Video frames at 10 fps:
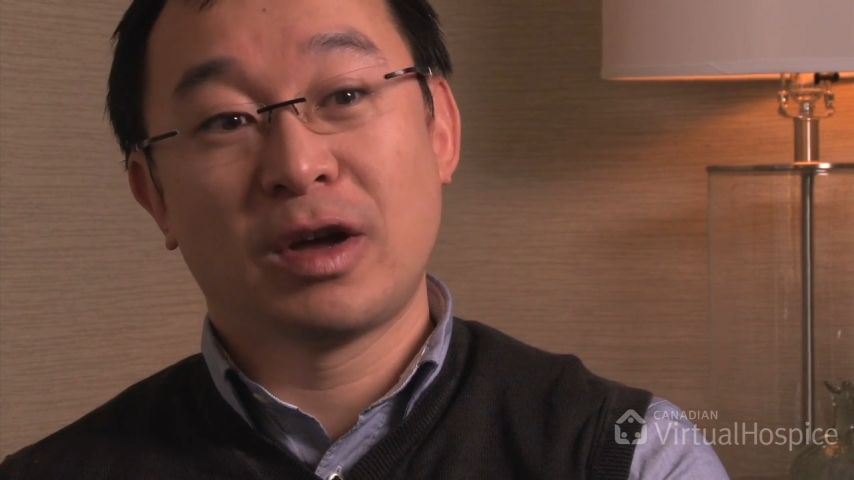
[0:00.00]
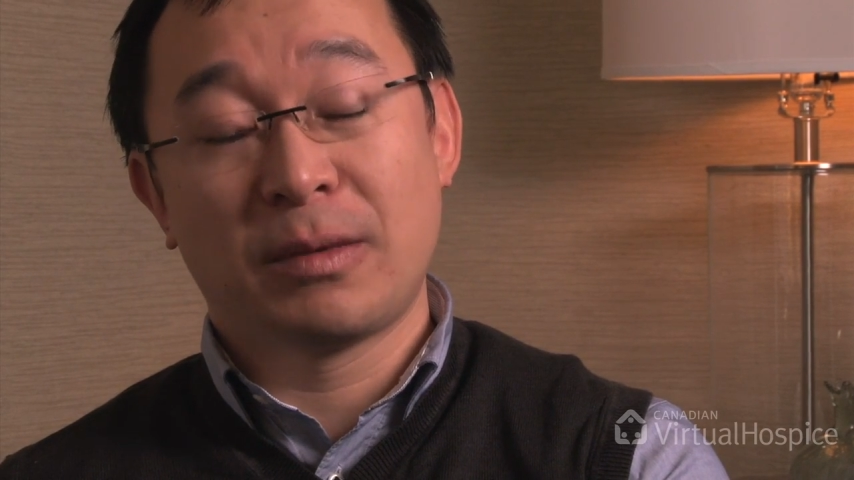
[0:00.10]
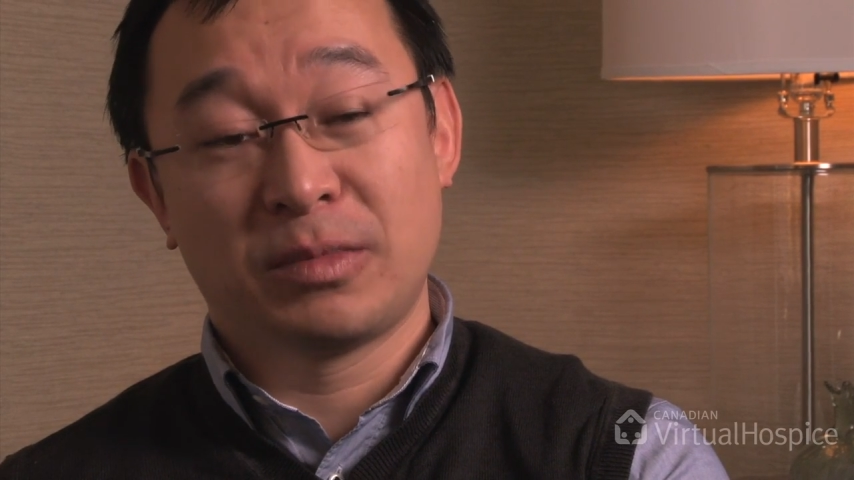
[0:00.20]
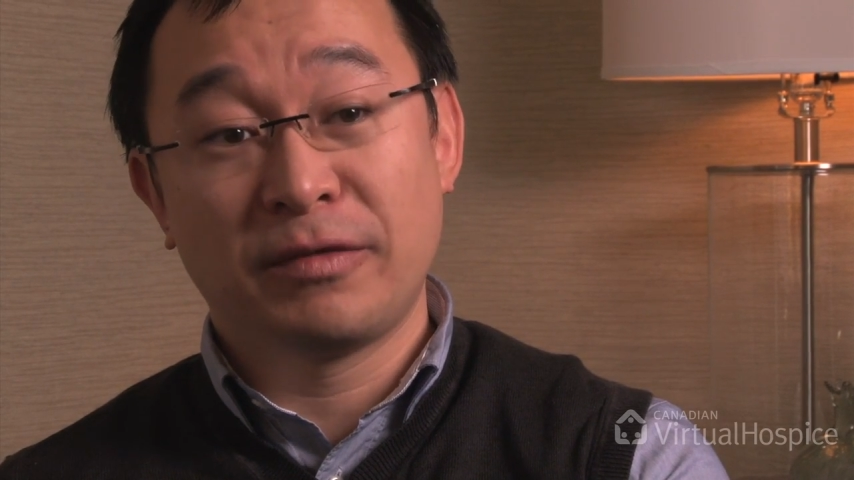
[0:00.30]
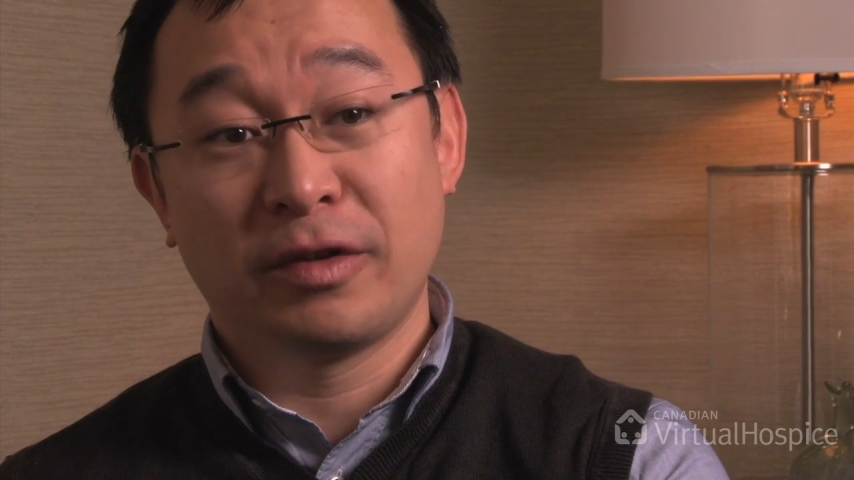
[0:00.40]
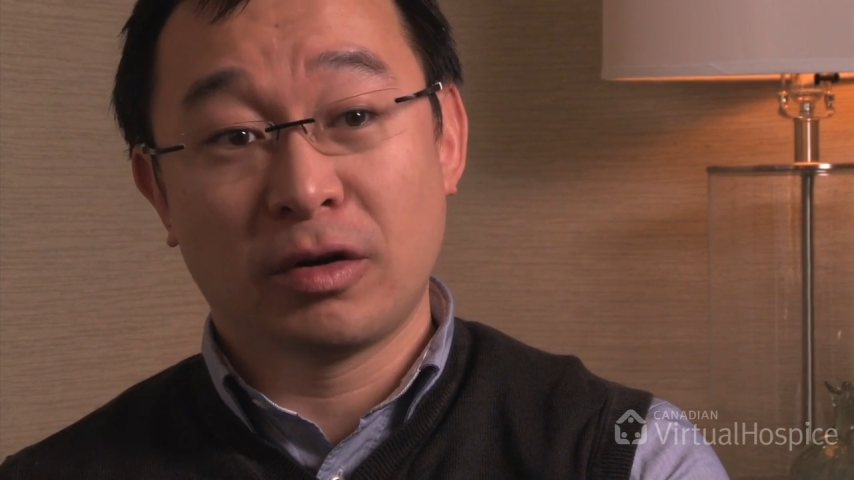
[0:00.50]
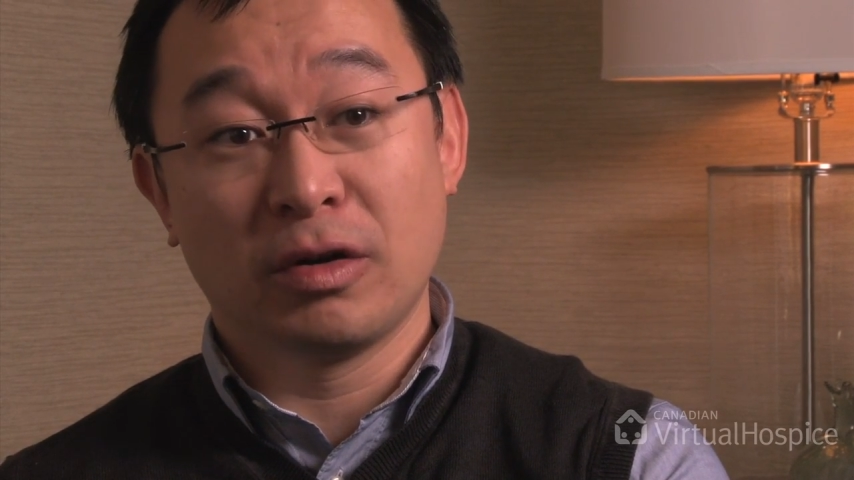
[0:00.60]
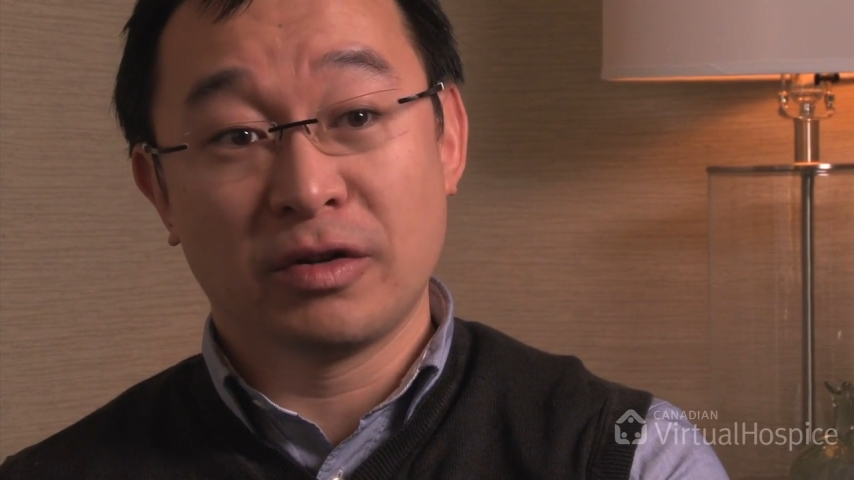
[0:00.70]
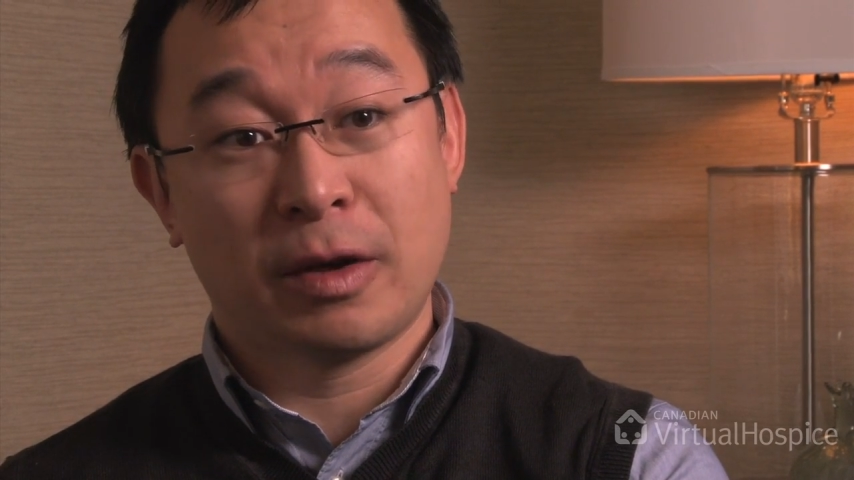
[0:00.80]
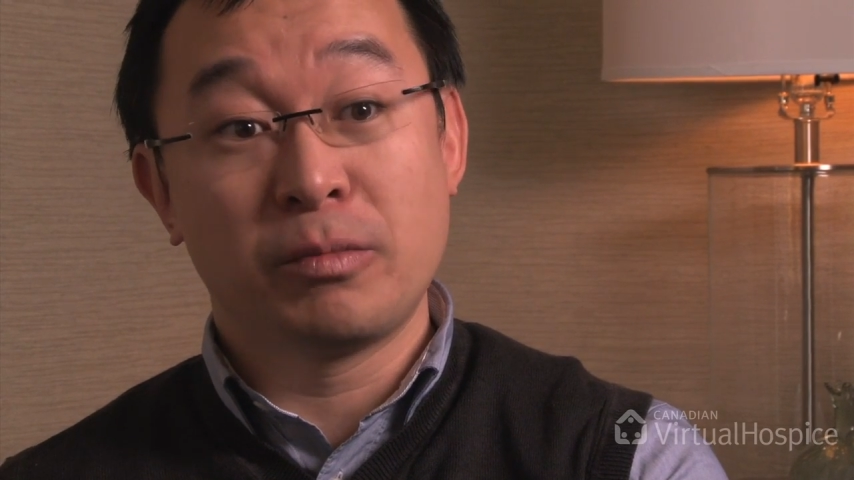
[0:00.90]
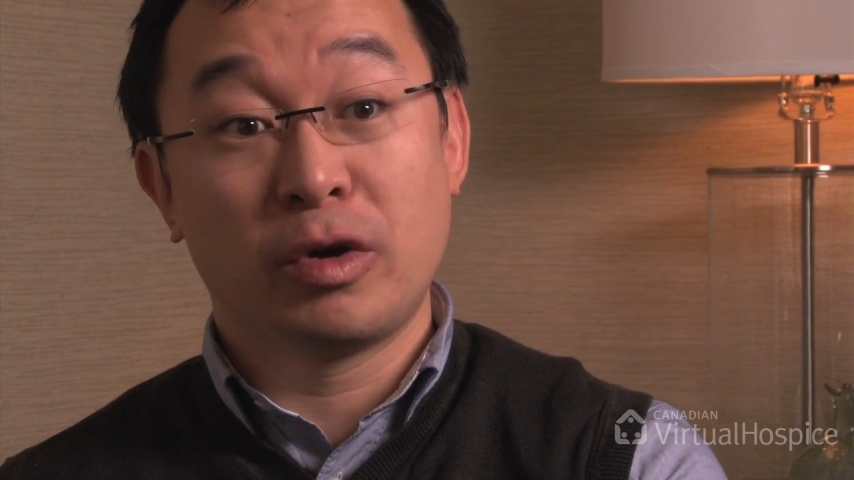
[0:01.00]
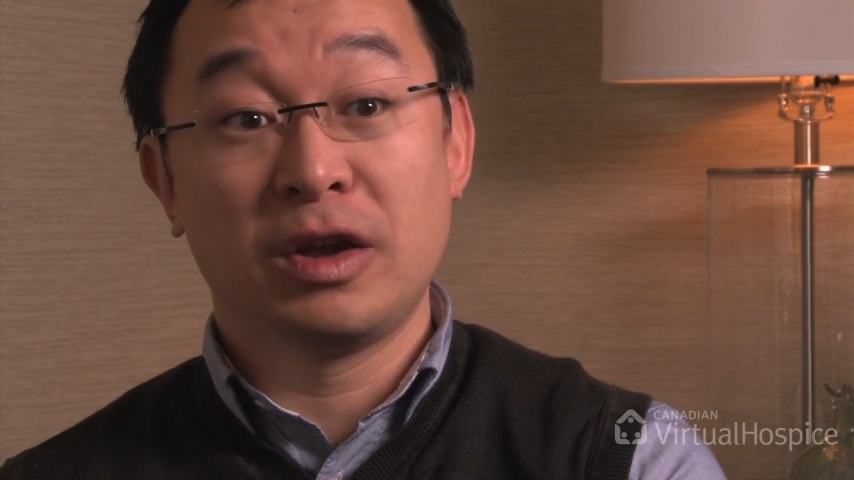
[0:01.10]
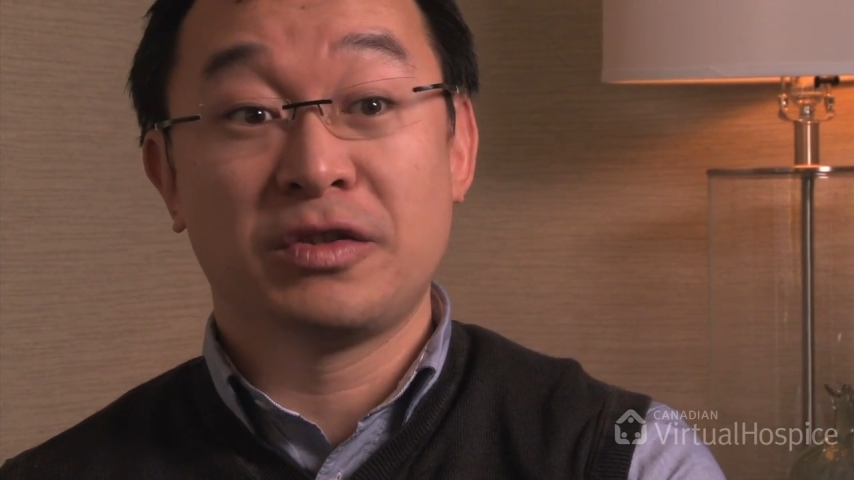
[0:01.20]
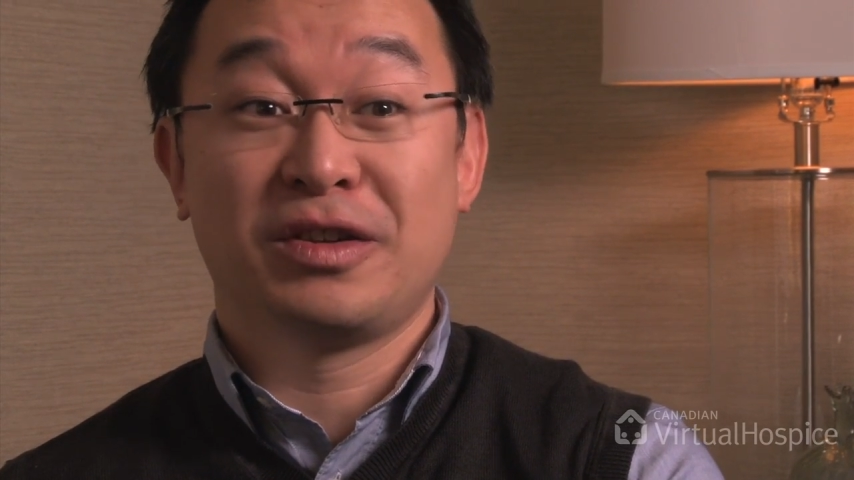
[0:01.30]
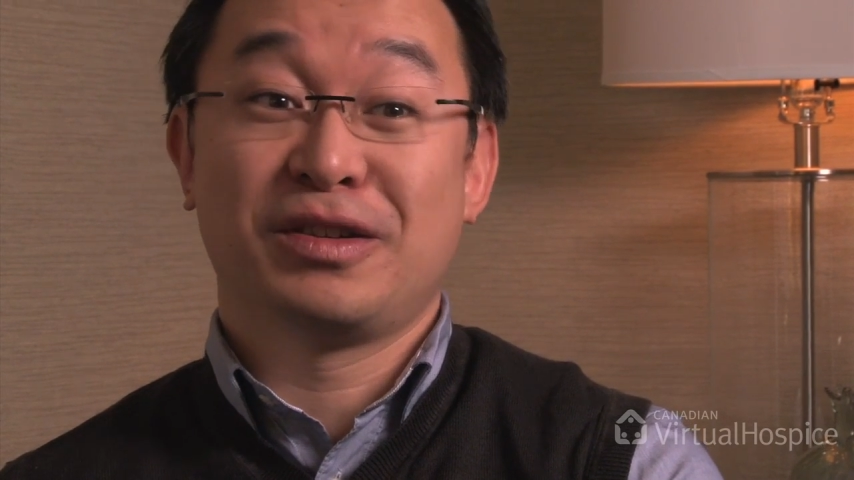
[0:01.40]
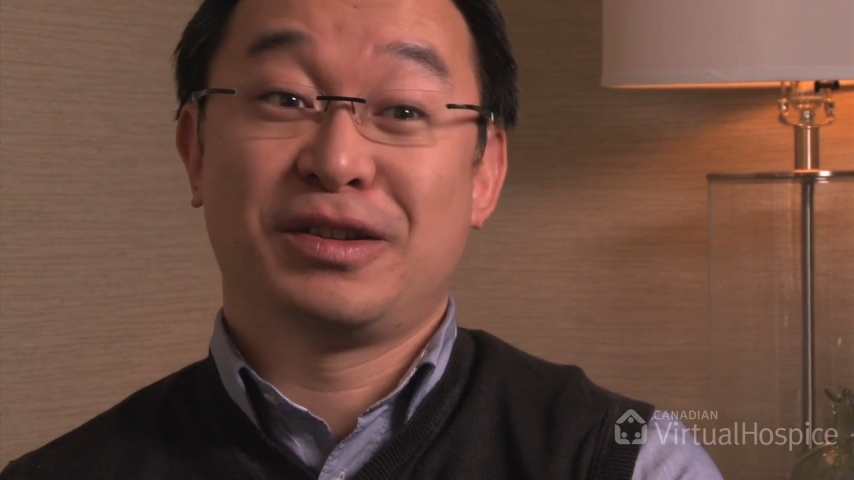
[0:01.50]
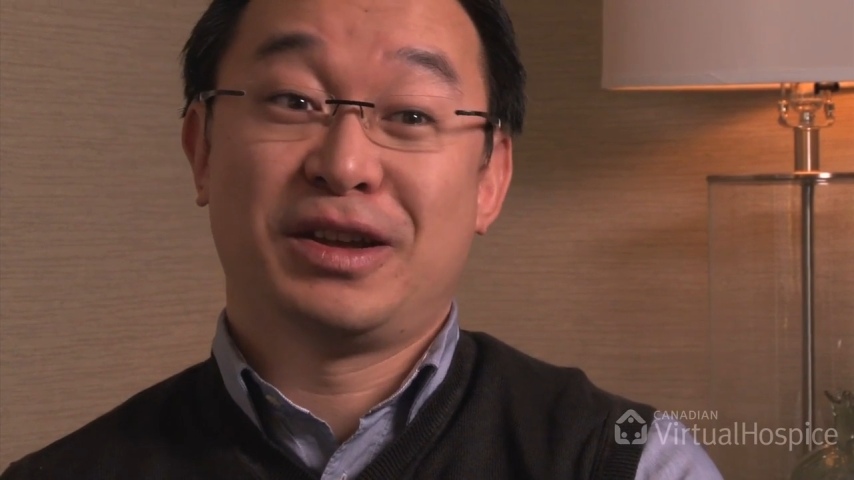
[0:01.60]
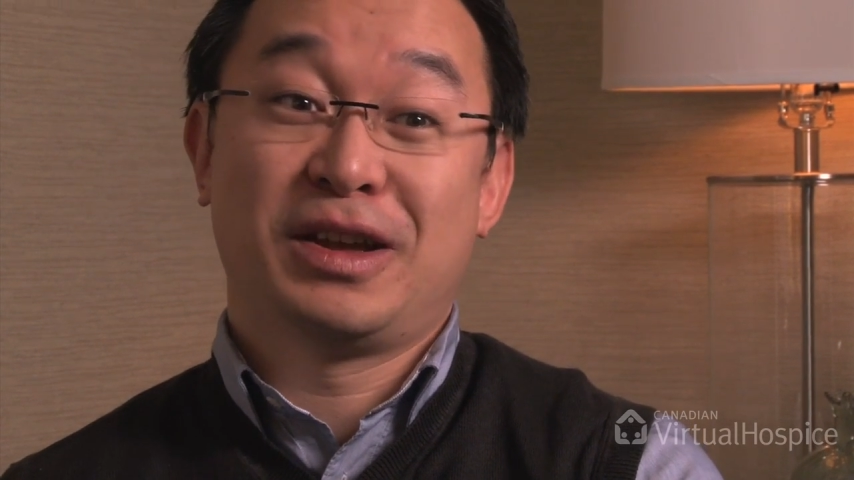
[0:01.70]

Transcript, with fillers: would have difficulties embracing